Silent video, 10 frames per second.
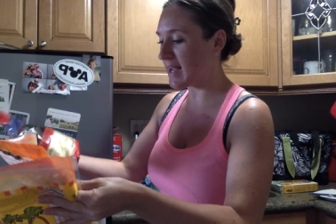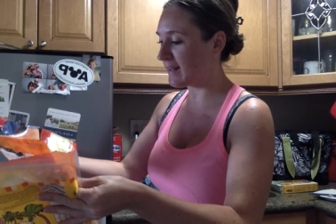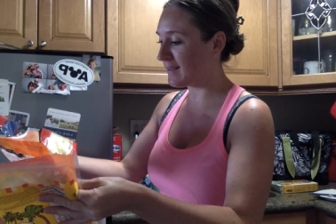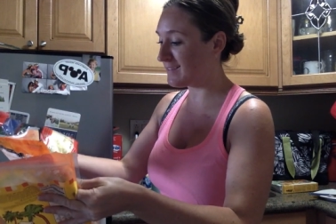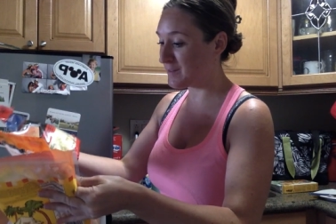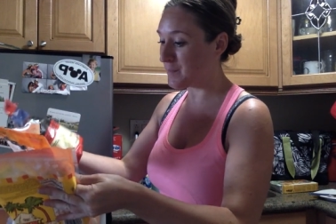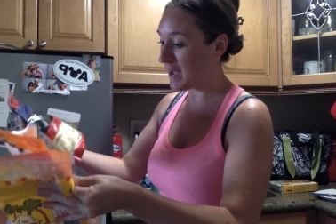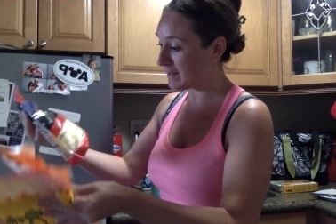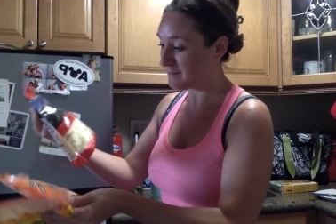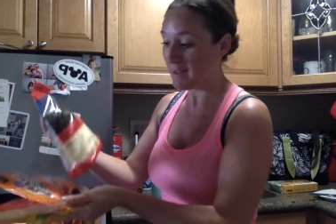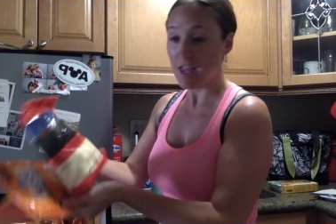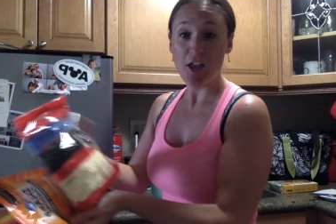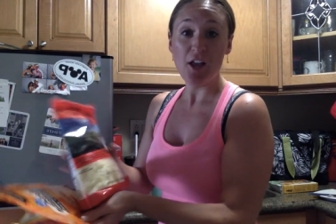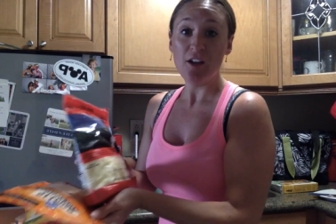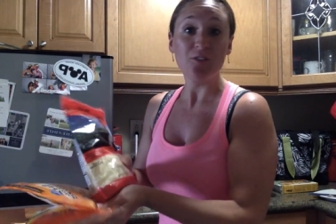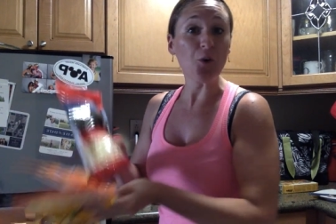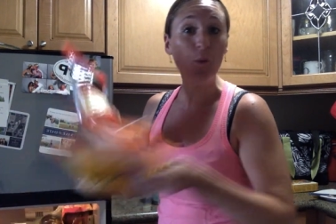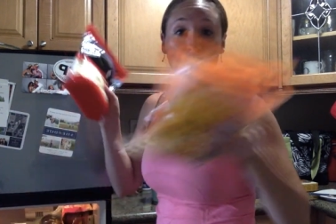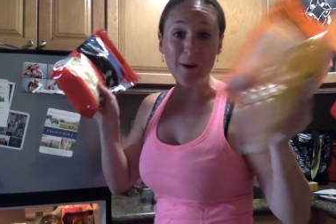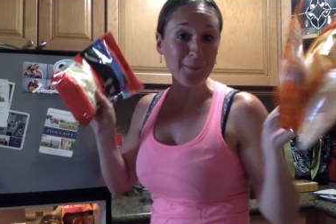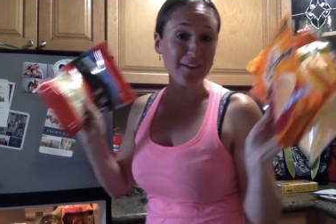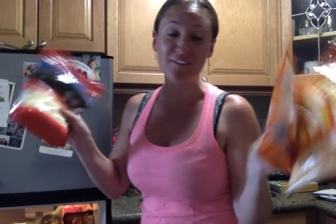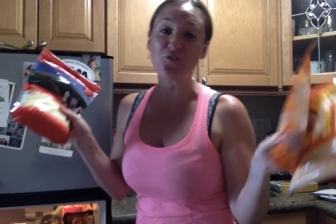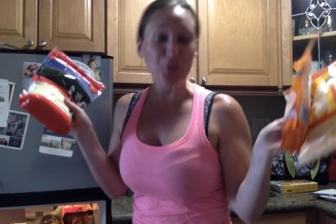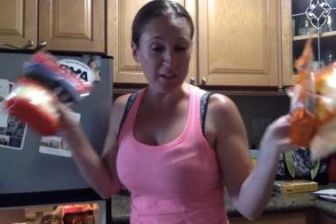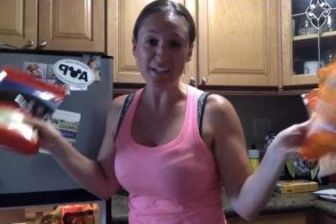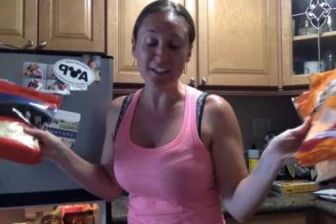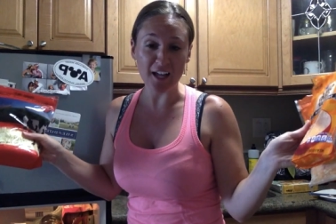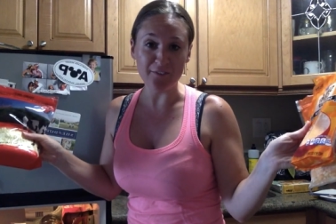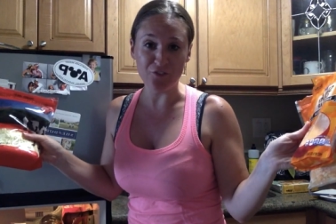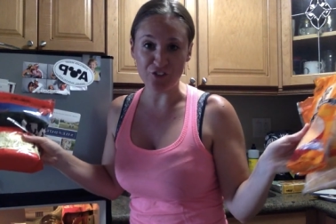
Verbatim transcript: that is, but we must really love